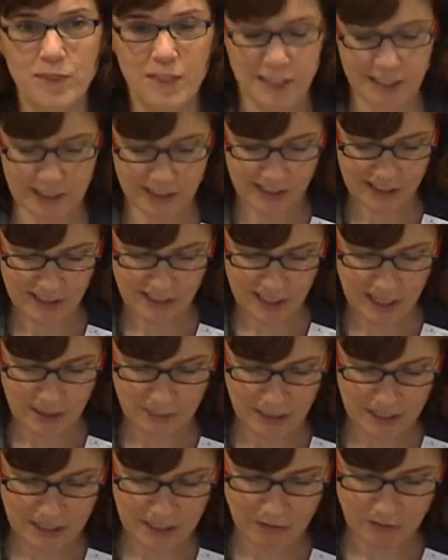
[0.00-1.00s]
It is, I
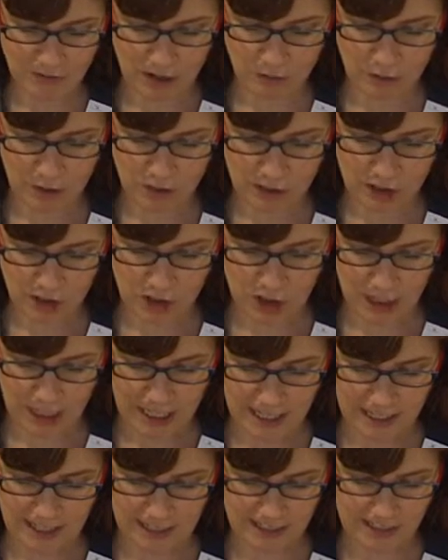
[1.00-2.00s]
believe, our
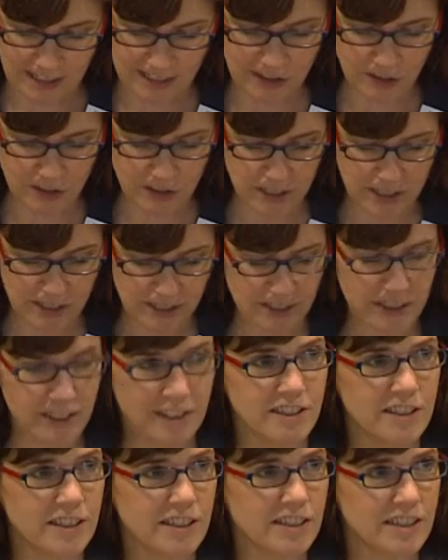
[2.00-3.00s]
shared interest
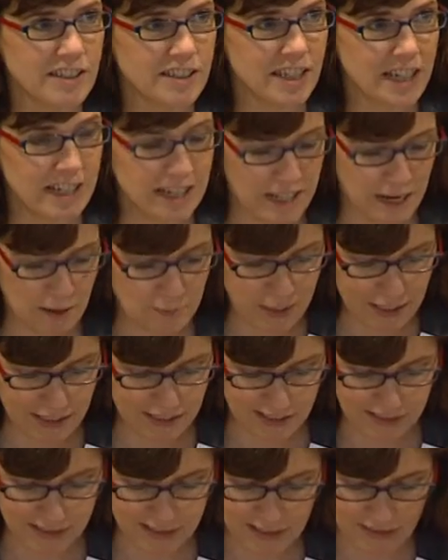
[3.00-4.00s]
in the
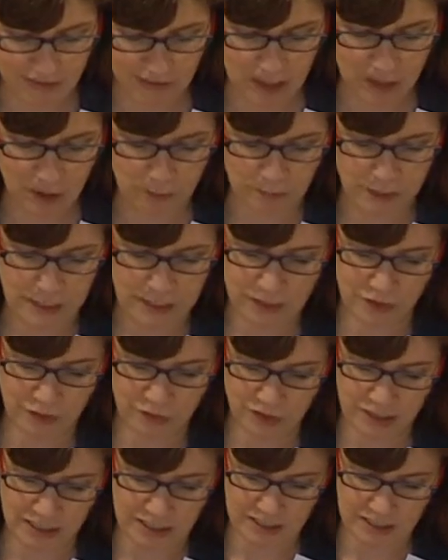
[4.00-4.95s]
dynamic development of the